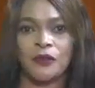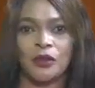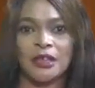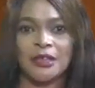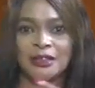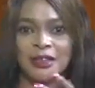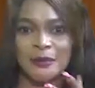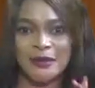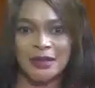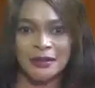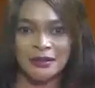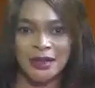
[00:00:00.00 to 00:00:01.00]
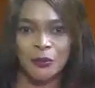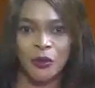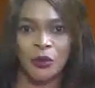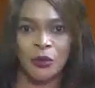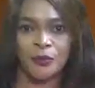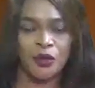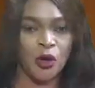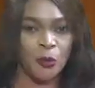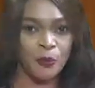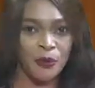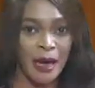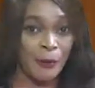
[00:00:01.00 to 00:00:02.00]
for leadership skills among
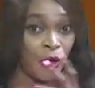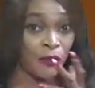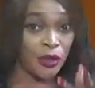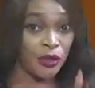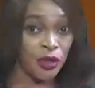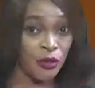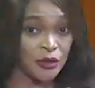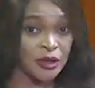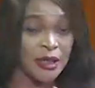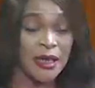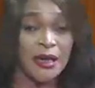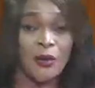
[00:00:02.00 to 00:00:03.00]
among the youth?